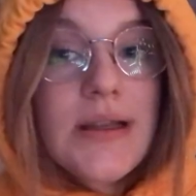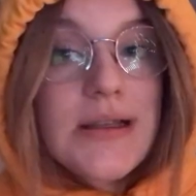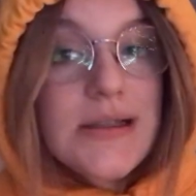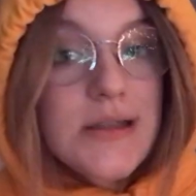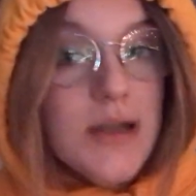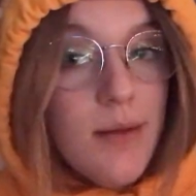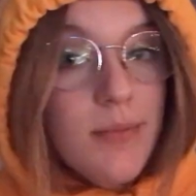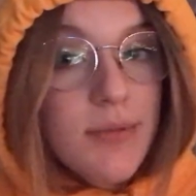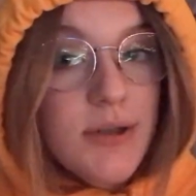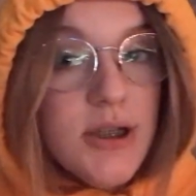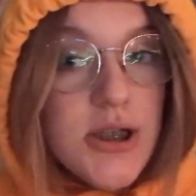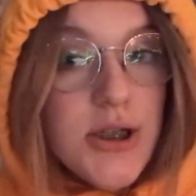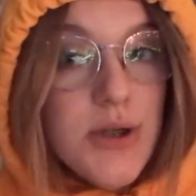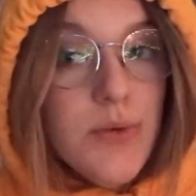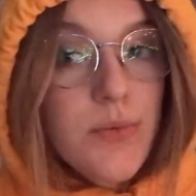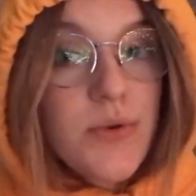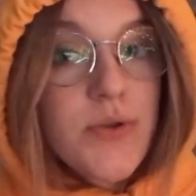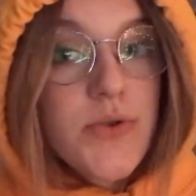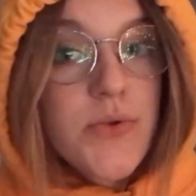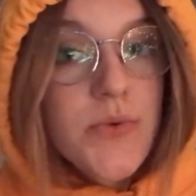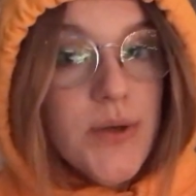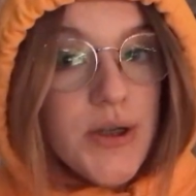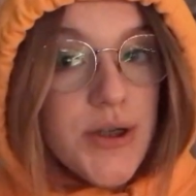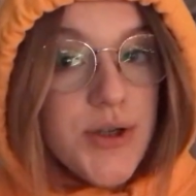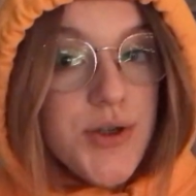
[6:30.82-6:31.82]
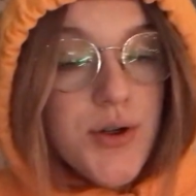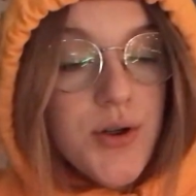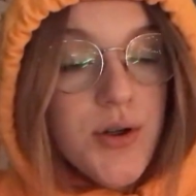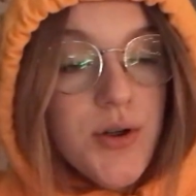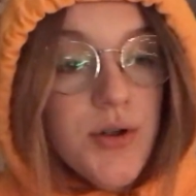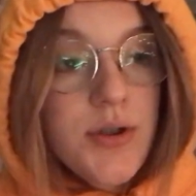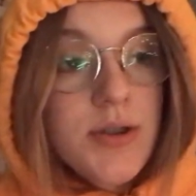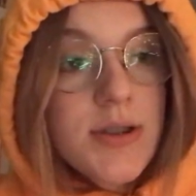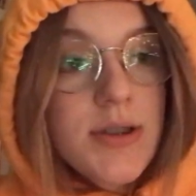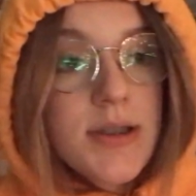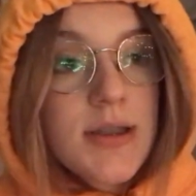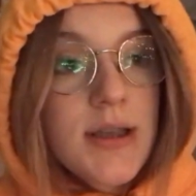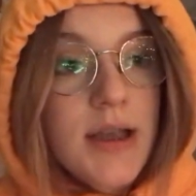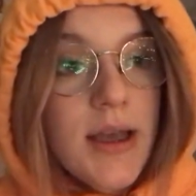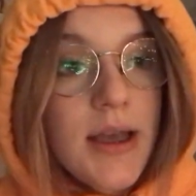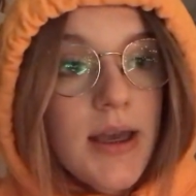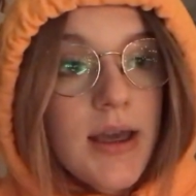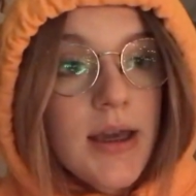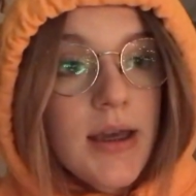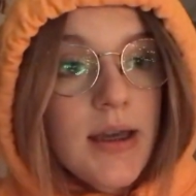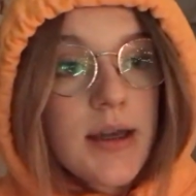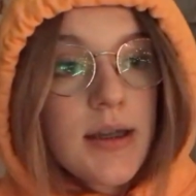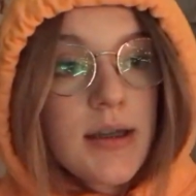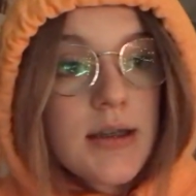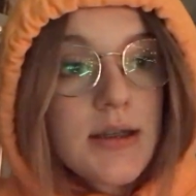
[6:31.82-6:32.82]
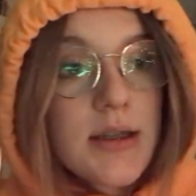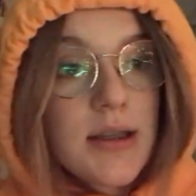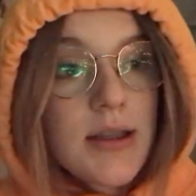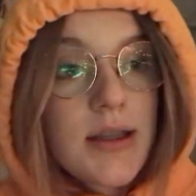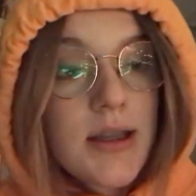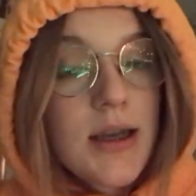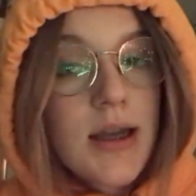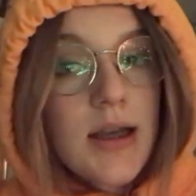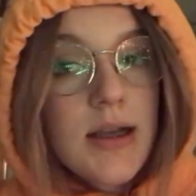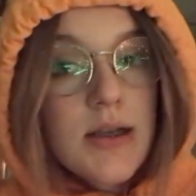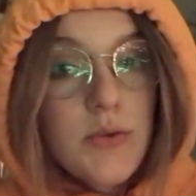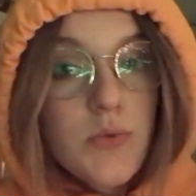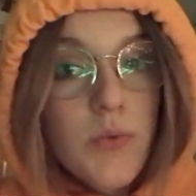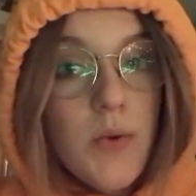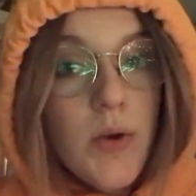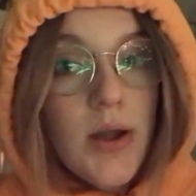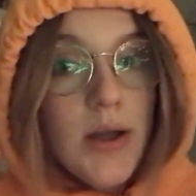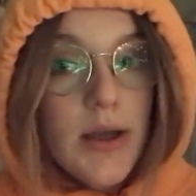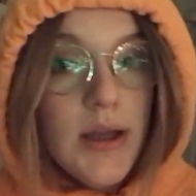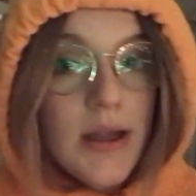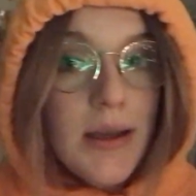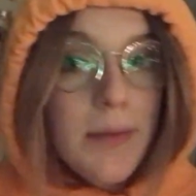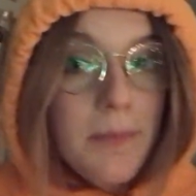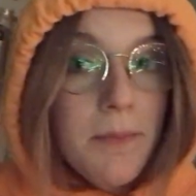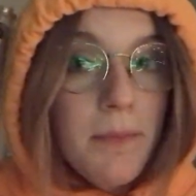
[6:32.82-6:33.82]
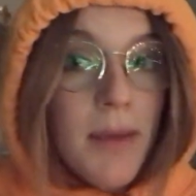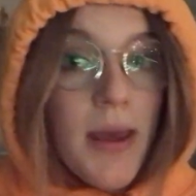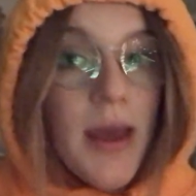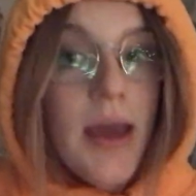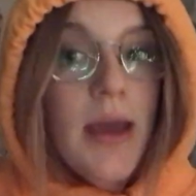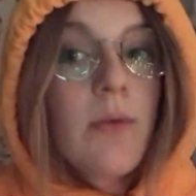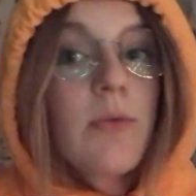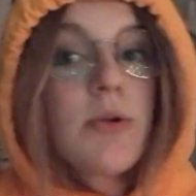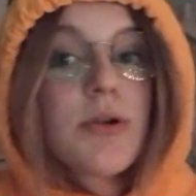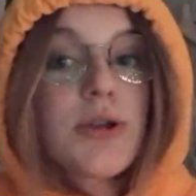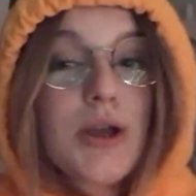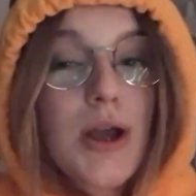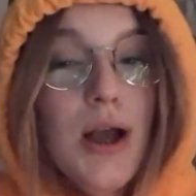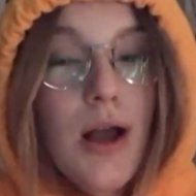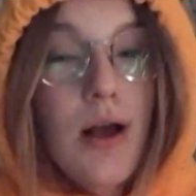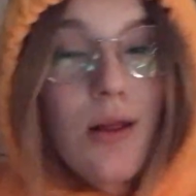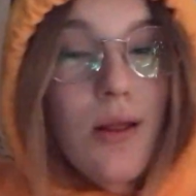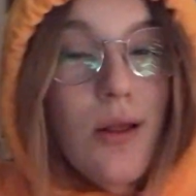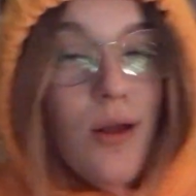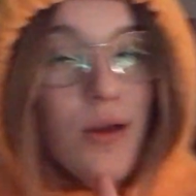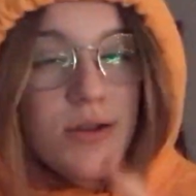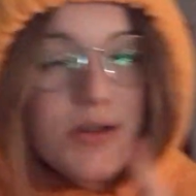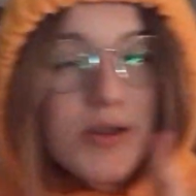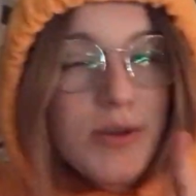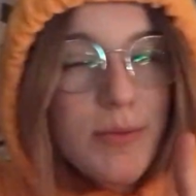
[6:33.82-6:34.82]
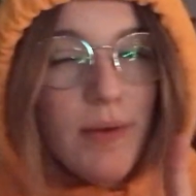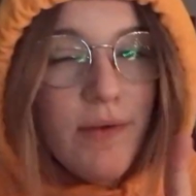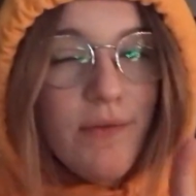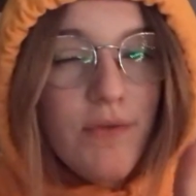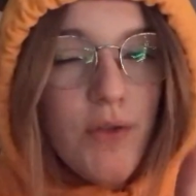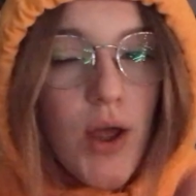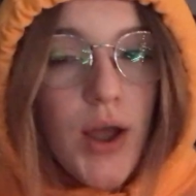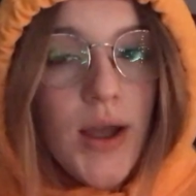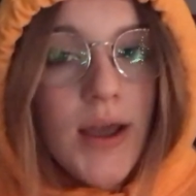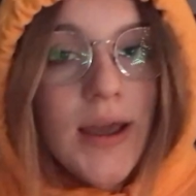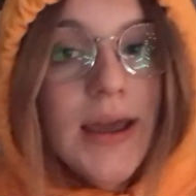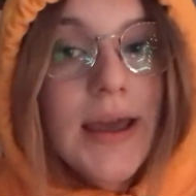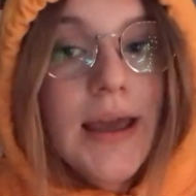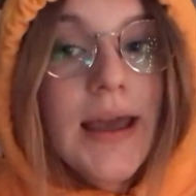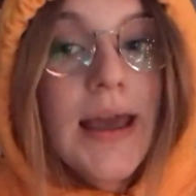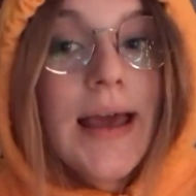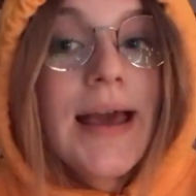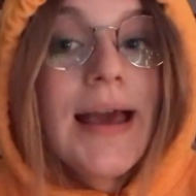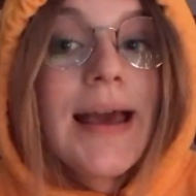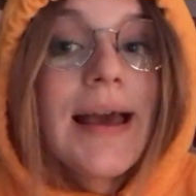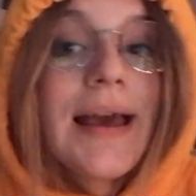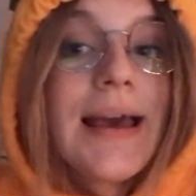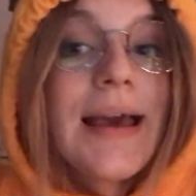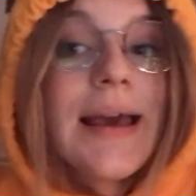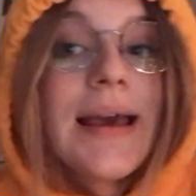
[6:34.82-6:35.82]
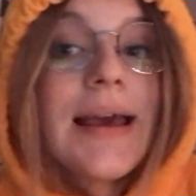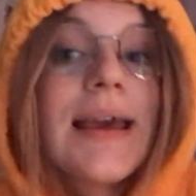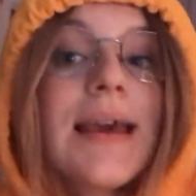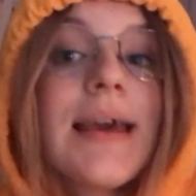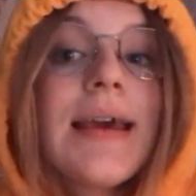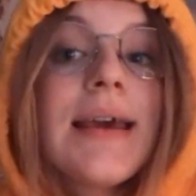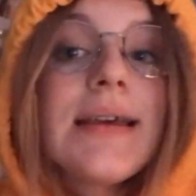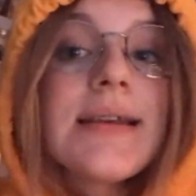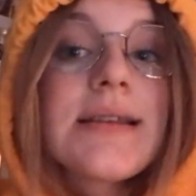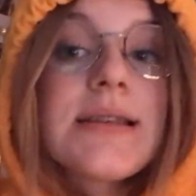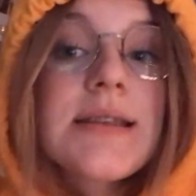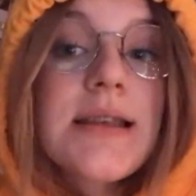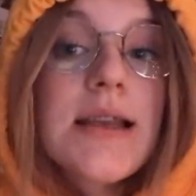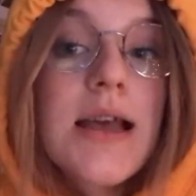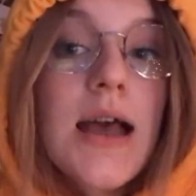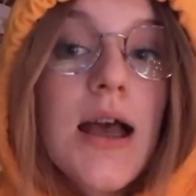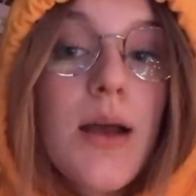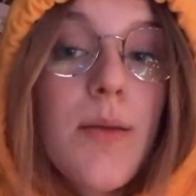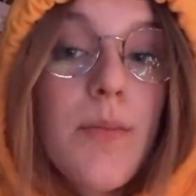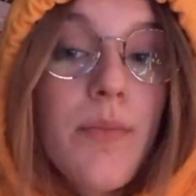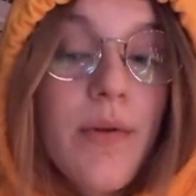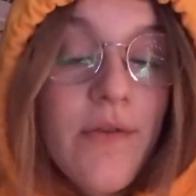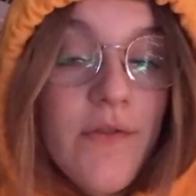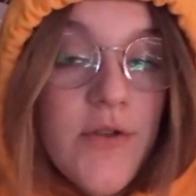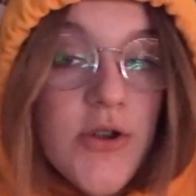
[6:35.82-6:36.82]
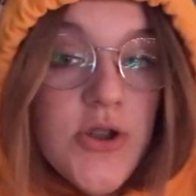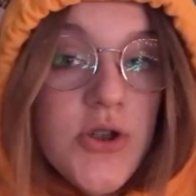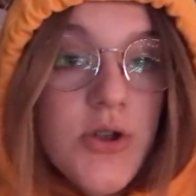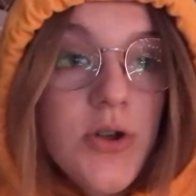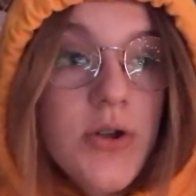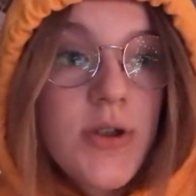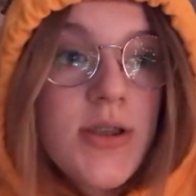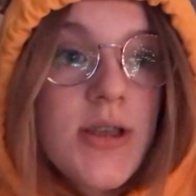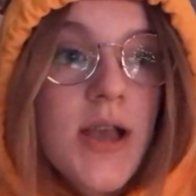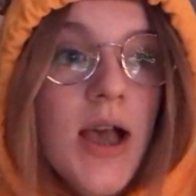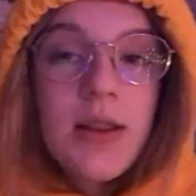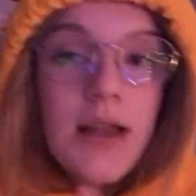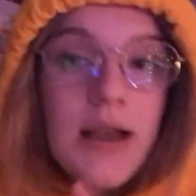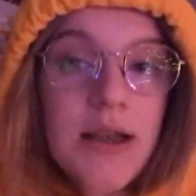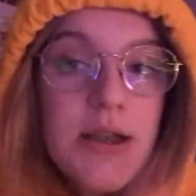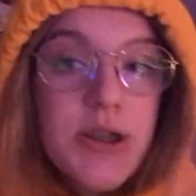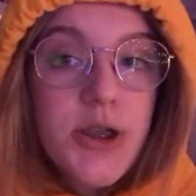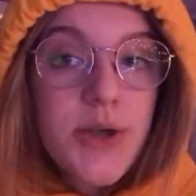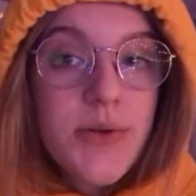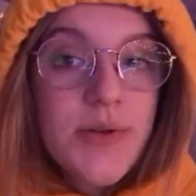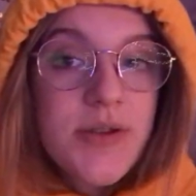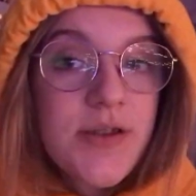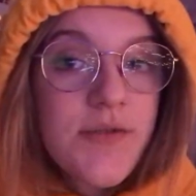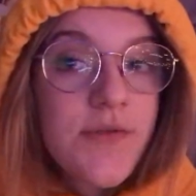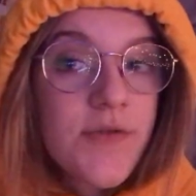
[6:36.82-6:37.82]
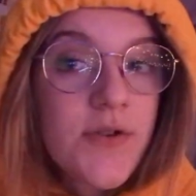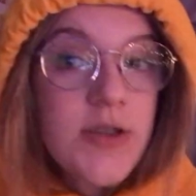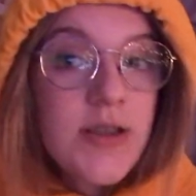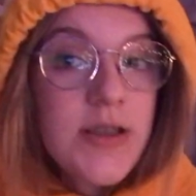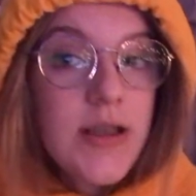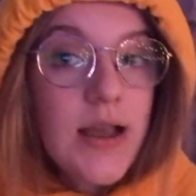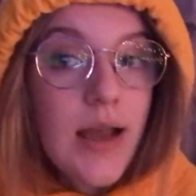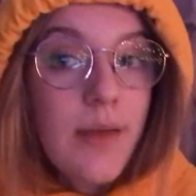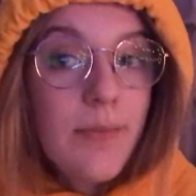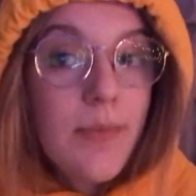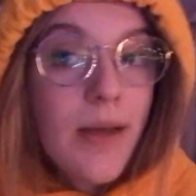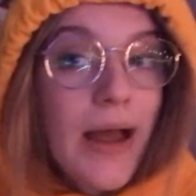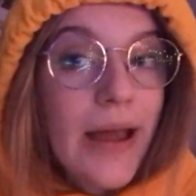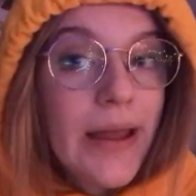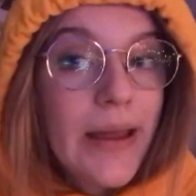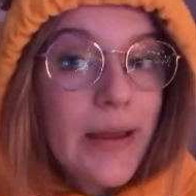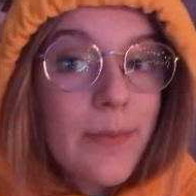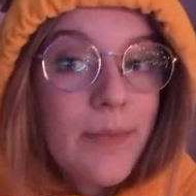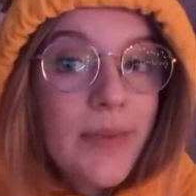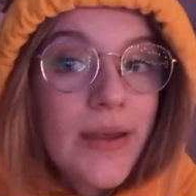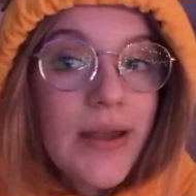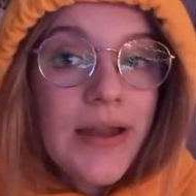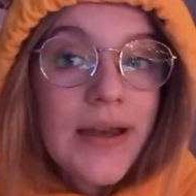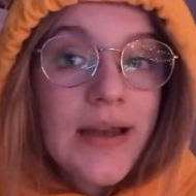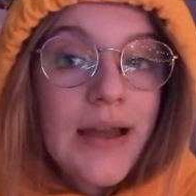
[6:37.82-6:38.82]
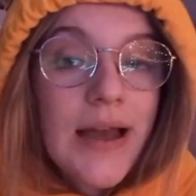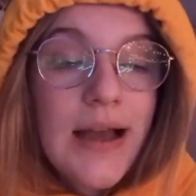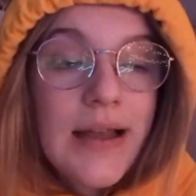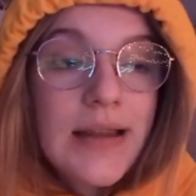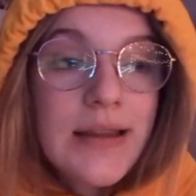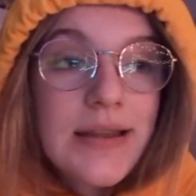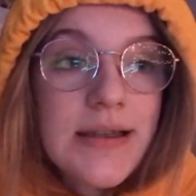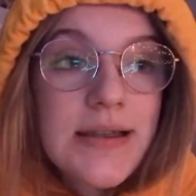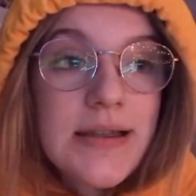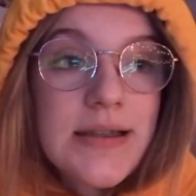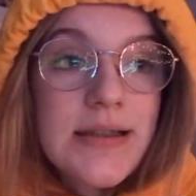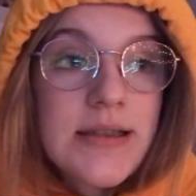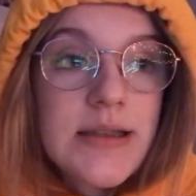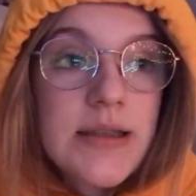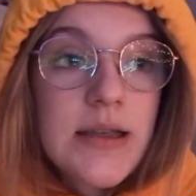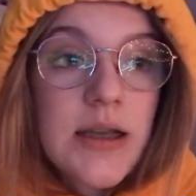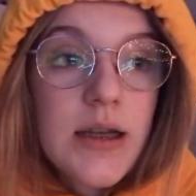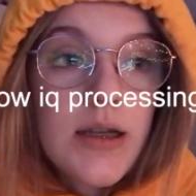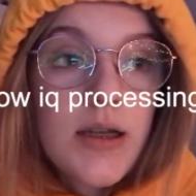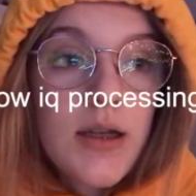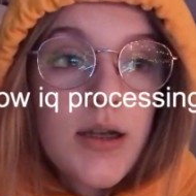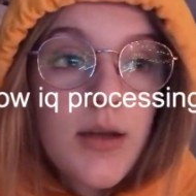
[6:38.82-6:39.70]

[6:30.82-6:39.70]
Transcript: This competition was regionals, and the next one in May, which I'll also be vlogging, is provincials. Last year was the first time I competed at this